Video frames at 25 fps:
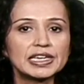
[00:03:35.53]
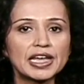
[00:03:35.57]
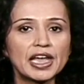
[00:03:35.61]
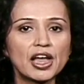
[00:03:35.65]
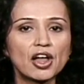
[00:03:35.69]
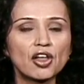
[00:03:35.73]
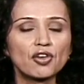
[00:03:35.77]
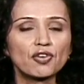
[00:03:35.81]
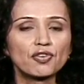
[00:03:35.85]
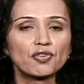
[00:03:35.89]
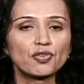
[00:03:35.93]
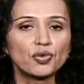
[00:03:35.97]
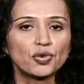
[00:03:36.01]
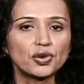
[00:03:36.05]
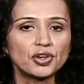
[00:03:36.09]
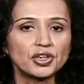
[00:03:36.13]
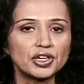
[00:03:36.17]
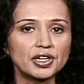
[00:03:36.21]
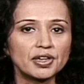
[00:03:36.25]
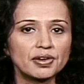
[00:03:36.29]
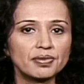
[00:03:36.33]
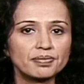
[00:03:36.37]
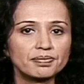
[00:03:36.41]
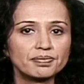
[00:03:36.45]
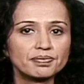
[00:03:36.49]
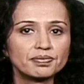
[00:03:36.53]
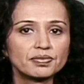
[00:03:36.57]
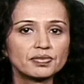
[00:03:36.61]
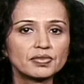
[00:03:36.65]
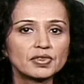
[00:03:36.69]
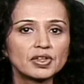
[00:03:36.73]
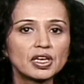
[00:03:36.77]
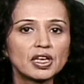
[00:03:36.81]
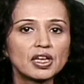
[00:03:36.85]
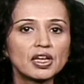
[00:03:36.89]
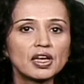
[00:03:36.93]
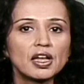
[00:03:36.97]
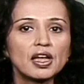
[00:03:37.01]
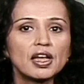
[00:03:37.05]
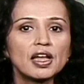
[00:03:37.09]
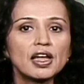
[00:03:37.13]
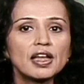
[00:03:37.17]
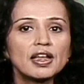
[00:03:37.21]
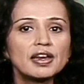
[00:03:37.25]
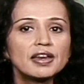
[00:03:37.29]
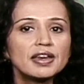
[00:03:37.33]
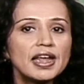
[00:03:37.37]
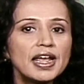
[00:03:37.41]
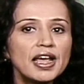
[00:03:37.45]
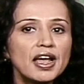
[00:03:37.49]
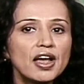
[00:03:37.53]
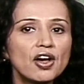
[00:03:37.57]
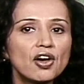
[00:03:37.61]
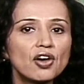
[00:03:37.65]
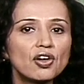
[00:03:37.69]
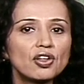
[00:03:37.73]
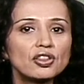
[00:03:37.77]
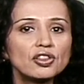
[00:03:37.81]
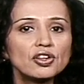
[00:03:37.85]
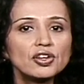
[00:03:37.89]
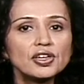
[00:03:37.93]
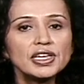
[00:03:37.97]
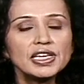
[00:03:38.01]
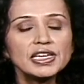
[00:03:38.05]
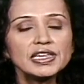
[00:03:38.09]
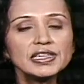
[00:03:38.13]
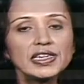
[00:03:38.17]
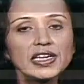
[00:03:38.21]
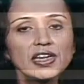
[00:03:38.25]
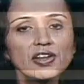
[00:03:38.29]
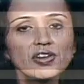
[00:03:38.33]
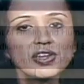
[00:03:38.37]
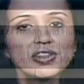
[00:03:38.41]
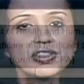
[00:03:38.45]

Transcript: California. Now, looking down